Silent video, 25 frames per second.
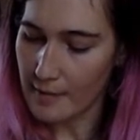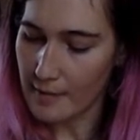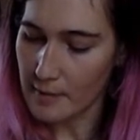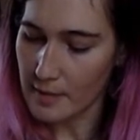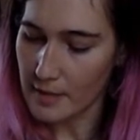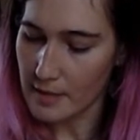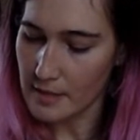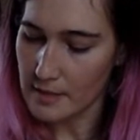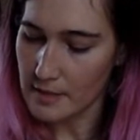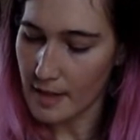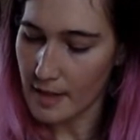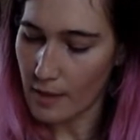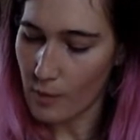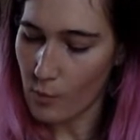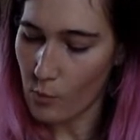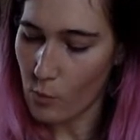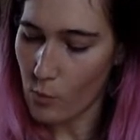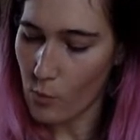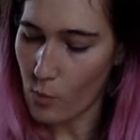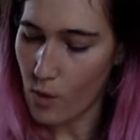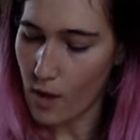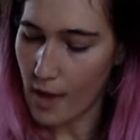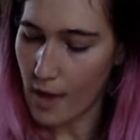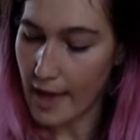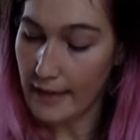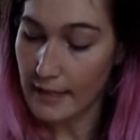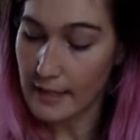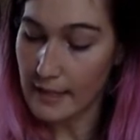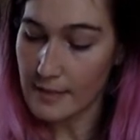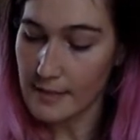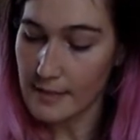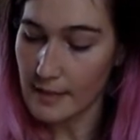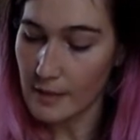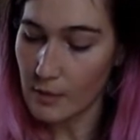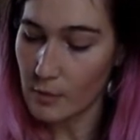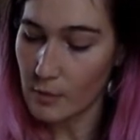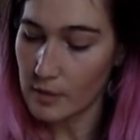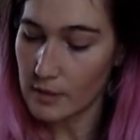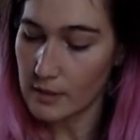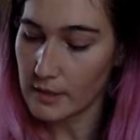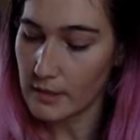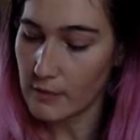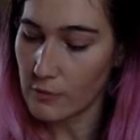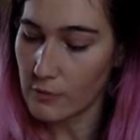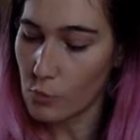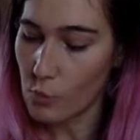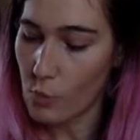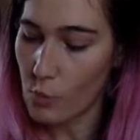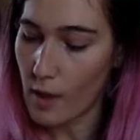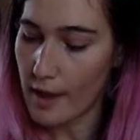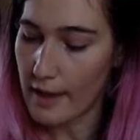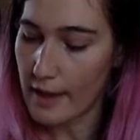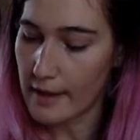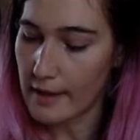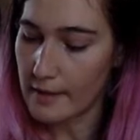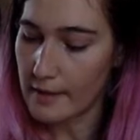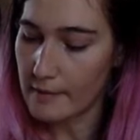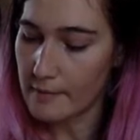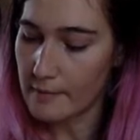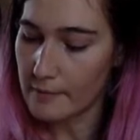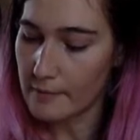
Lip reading: because anything I want to leave white,